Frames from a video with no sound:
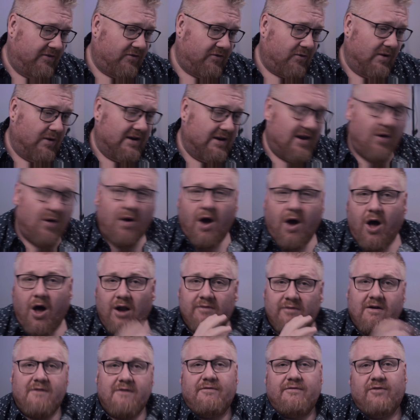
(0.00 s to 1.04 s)
screen. Now, all
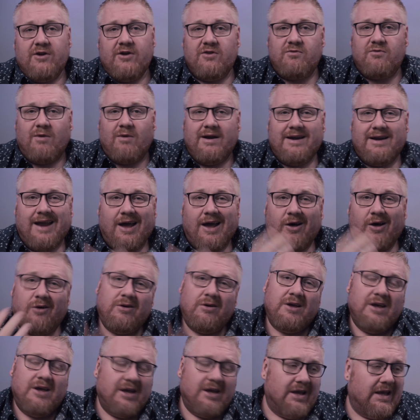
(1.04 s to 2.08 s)
of our footage right now
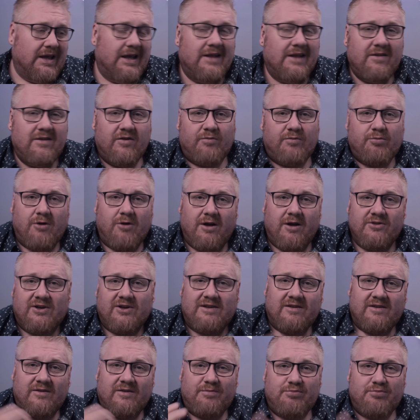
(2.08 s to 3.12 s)
in this
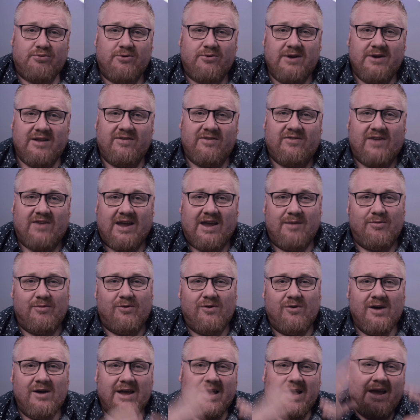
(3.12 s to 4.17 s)
project is pretty
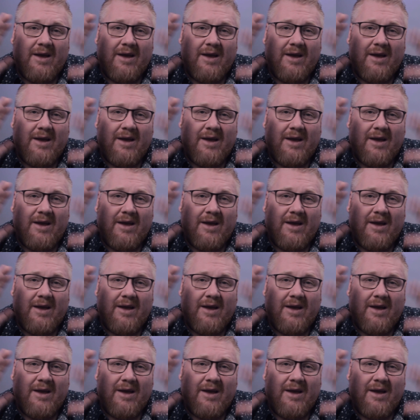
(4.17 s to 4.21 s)
stable.